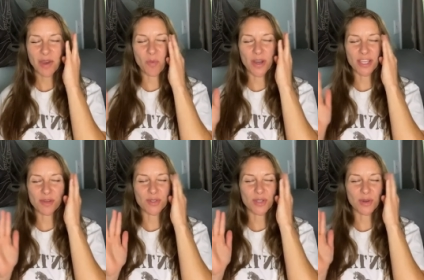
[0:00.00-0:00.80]
I want
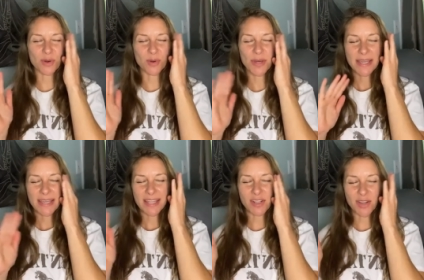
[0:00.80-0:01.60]
you to,
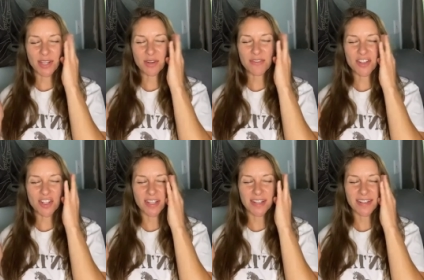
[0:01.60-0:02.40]
in your inner
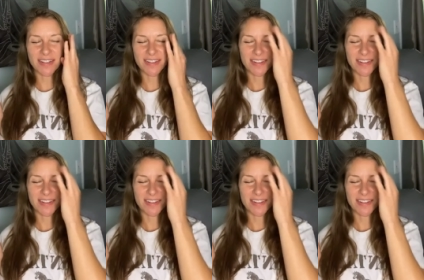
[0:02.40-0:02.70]
vision,